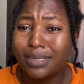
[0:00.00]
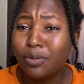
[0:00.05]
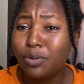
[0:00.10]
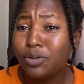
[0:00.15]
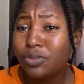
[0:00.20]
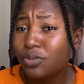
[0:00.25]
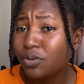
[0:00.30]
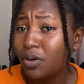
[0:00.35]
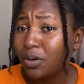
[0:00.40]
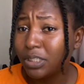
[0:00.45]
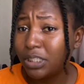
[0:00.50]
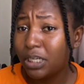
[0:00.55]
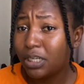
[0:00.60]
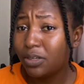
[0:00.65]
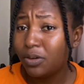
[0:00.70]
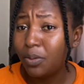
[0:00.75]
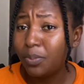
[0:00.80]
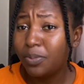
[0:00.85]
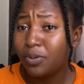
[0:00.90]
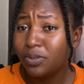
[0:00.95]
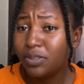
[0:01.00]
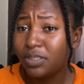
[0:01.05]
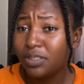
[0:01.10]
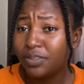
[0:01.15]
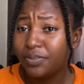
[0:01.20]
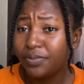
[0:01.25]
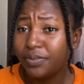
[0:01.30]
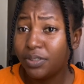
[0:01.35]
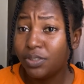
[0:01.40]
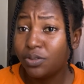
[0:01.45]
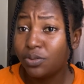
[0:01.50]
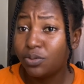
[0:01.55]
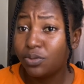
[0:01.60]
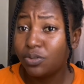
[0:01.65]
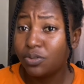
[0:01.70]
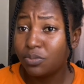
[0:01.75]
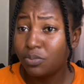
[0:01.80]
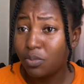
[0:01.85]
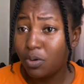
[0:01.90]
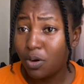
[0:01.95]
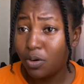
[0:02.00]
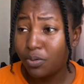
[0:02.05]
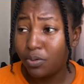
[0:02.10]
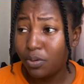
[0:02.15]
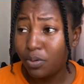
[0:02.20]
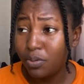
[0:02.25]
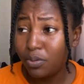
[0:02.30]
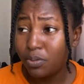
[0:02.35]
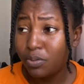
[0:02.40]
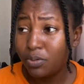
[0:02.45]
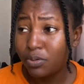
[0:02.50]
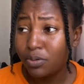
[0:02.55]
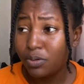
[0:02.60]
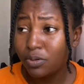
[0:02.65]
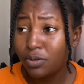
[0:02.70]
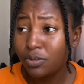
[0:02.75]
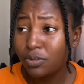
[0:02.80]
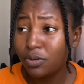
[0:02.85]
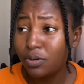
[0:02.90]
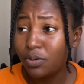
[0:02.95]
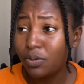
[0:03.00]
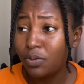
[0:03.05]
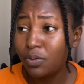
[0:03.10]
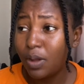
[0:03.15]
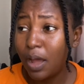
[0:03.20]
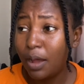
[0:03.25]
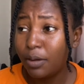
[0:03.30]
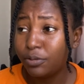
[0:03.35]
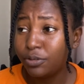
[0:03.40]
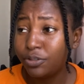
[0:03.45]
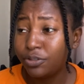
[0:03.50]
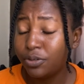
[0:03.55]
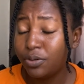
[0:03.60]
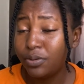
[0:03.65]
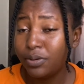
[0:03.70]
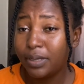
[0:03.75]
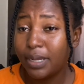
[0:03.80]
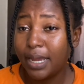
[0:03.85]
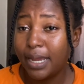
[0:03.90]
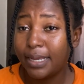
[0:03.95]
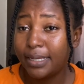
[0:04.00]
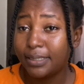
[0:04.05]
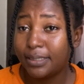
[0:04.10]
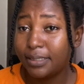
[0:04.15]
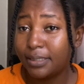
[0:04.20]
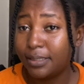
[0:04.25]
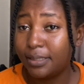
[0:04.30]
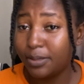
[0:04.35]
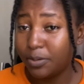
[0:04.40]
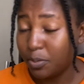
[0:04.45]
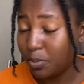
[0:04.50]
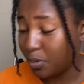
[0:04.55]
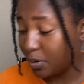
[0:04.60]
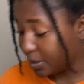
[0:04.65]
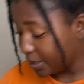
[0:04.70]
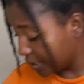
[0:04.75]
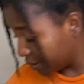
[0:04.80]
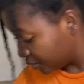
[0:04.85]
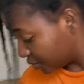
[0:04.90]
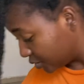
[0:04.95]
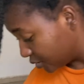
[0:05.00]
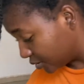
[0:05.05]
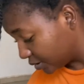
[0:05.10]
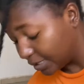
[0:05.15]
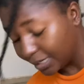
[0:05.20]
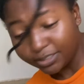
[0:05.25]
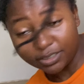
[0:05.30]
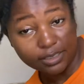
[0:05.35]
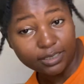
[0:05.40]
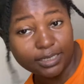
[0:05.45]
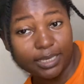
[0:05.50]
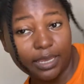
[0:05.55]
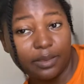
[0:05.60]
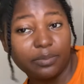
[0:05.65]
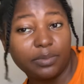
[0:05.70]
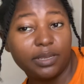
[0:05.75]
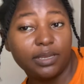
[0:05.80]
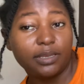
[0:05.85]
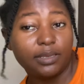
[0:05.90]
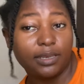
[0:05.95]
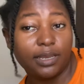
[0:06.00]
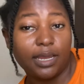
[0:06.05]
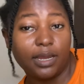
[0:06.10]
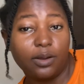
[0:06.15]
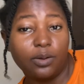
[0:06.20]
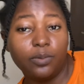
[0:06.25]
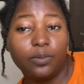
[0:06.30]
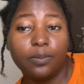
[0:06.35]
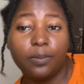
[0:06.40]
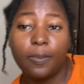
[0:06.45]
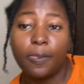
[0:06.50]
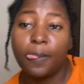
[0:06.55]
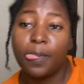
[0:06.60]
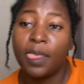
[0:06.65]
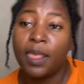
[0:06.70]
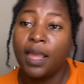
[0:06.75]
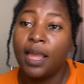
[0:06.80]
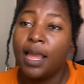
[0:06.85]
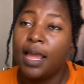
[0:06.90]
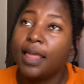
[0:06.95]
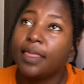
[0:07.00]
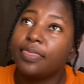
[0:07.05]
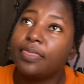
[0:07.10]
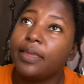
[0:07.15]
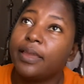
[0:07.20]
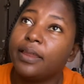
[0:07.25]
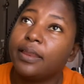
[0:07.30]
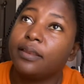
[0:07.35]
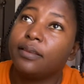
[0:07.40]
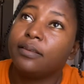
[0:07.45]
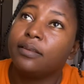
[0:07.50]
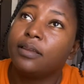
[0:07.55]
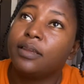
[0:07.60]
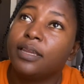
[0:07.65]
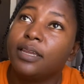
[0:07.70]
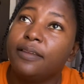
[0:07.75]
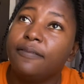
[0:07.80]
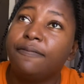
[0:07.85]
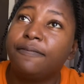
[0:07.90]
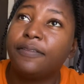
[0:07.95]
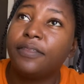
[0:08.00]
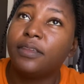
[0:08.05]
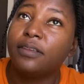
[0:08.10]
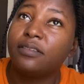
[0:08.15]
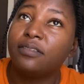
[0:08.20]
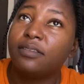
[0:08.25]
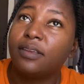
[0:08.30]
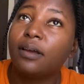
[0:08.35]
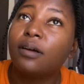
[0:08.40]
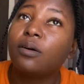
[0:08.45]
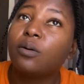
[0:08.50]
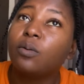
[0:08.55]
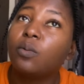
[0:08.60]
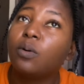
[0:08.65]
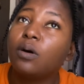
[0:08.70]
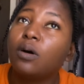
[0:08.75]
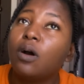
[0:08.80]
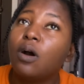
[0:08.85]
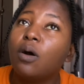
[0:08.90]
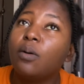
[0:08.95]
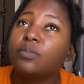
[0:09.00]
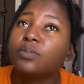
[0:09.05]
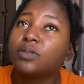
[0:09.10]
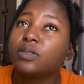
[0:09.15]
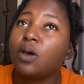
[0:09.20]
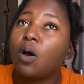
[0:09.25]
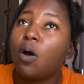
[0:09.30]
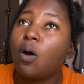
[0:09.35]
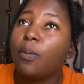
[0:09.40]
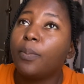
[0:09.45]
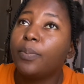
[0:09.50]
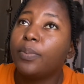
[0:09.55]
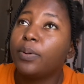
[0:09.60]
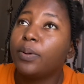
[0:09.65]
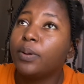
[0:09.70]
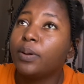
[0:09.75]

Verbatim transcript: want to actually upload this video tomorrow so I'll show you guys the one I just that just came in now then if the second one comes up